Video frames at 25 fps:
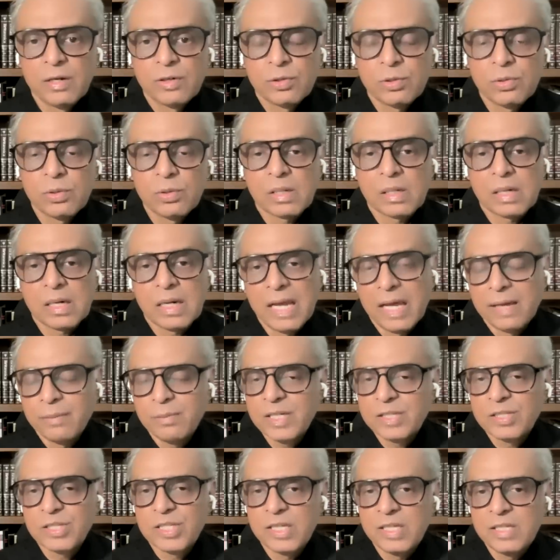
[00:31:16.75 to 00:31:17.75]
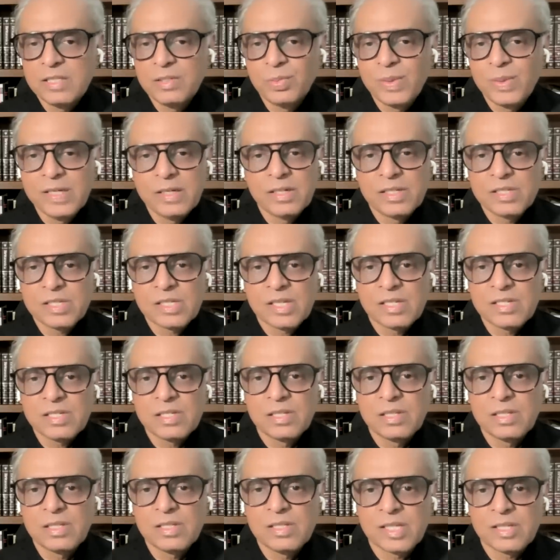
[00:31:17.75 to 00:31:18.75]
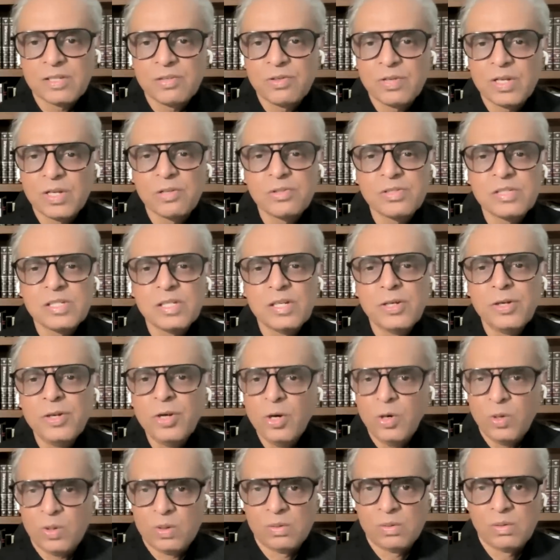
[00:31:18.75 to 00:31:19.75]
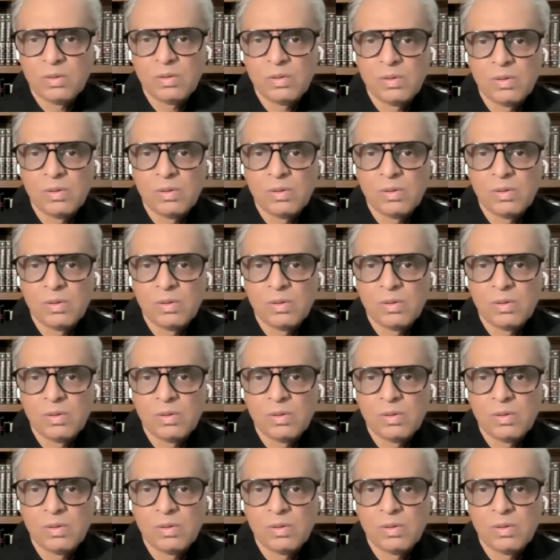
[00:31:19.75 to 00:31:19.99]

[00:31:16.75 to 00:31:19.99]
to climate change being discussed in the Security Council? No,